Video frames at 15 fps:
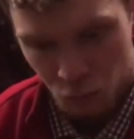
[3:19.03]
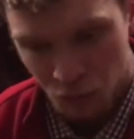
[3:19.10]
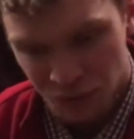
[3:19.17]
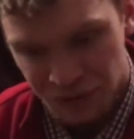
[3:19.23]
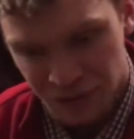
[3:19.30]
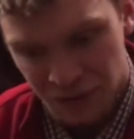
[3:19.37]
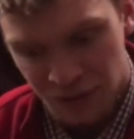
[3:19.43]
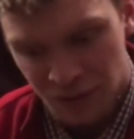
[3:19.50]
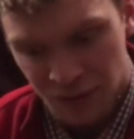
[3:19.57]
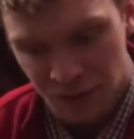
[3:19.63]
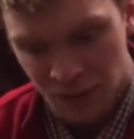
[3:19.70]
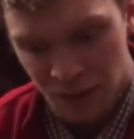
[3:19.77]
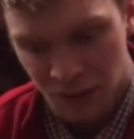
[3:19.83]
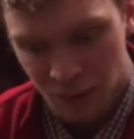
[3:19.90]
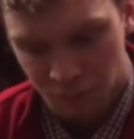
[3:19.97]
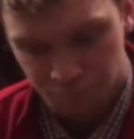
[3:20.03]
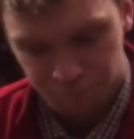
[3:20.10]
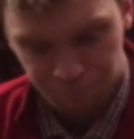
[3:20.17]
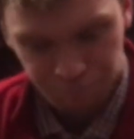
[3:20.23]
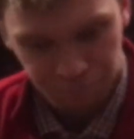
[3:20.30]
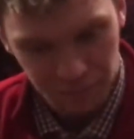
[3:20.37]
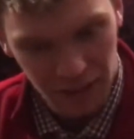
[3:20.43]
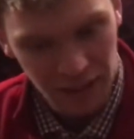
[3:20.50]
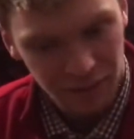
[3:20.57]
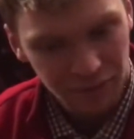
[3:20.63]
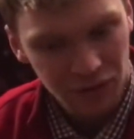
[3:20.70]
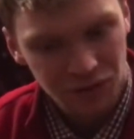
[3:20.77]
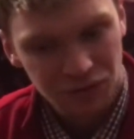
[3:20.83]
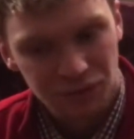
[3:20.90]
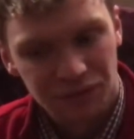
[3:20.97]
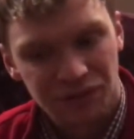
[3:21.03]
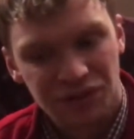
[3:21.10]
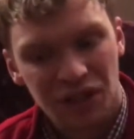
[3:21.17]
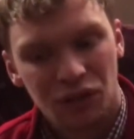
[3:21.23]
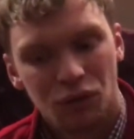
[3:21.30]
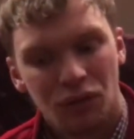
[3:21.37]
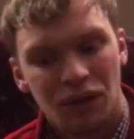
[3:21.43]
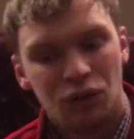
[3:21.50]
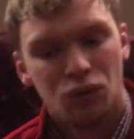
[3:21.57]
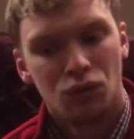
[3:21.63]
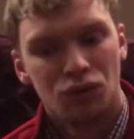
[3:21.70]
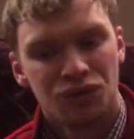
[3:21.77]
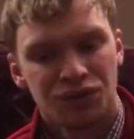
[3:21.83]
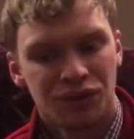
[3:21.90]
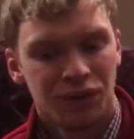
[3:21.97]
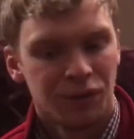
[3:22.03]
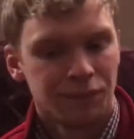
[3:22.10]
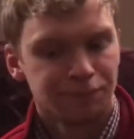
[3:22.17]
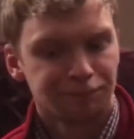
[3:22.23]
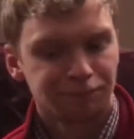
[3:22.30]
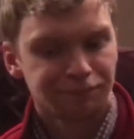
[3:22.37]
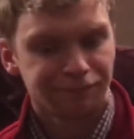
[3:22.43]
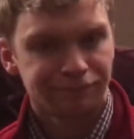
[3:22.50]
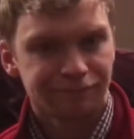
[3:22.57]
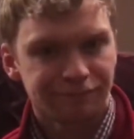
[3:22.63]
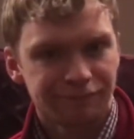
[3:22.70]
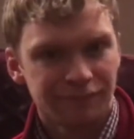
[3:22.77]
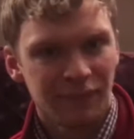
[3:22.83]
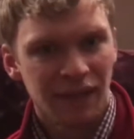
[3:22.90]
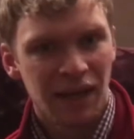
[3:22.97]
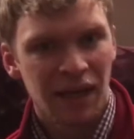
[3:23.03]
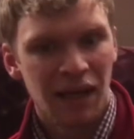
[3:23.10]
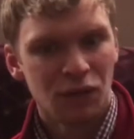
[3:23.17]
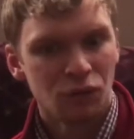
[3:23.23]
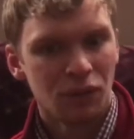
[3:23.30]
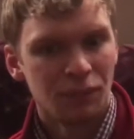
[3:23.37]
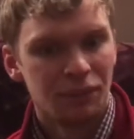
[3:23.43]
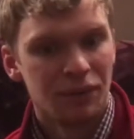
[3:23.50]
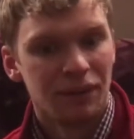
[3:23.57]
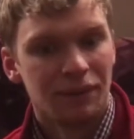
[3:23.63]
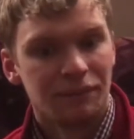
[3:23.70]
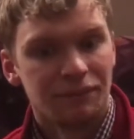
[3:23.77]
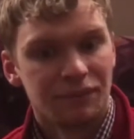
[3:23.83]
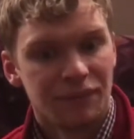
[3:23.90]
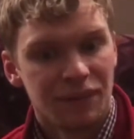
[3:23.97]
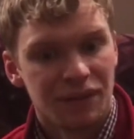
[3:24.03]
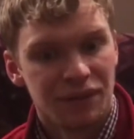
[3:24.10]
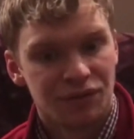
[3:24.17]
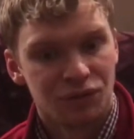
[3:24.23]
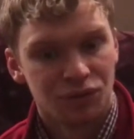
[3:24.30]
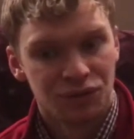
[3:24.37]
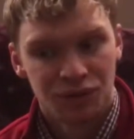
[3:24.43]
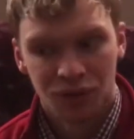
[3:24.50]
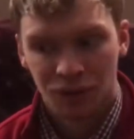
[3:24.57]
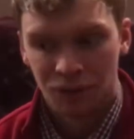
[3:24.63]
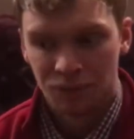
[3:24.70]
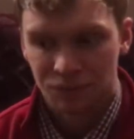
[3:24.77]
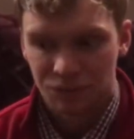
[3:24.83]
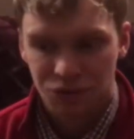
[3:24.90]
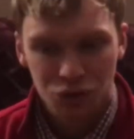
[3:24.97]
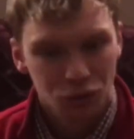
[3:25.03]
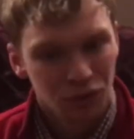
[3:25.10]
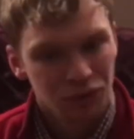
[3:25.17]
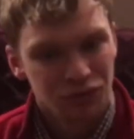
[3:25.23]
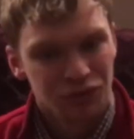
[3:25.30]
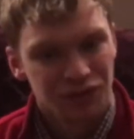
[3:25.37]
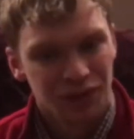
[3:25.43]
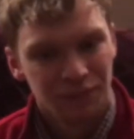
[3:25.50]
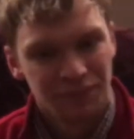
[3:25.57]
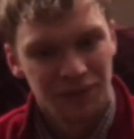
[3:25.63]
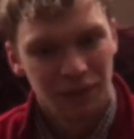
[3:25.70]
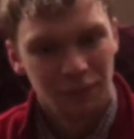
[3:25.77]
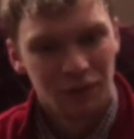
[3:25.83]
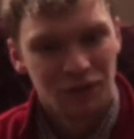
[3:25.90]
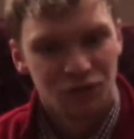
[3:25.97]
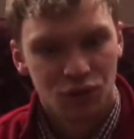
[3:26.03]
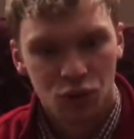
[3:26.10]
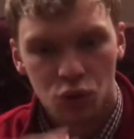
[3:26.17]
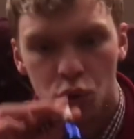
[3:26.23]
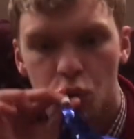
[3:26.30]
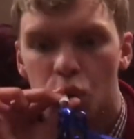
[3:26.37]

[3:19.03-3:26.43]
1 year anniversary of the channel, and also, how do I burp? It's also 200 sub celebration.